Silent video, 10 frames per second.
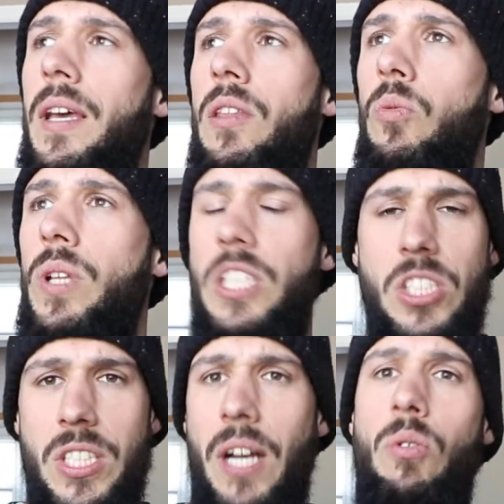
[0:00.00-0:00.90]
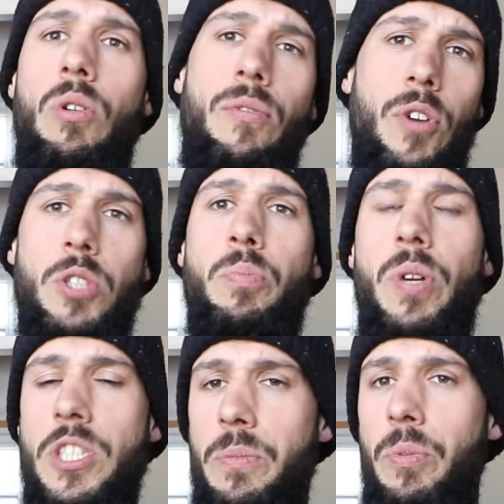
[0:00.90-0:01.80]
the really general first
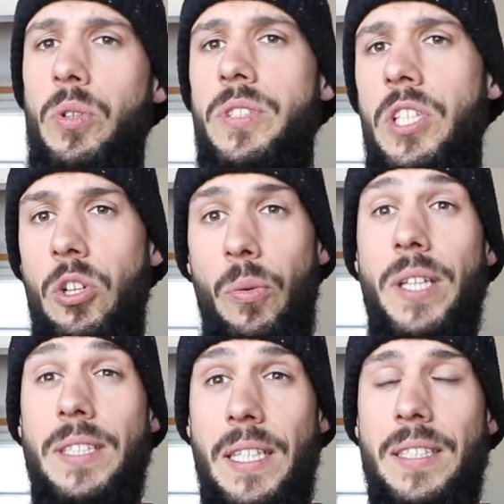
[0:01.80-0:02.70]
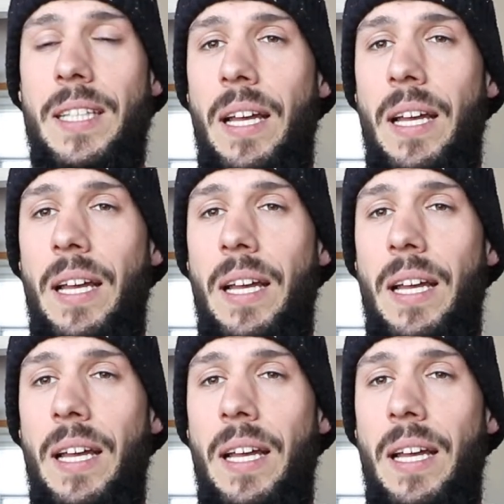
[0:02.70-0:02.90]
principles and heuristics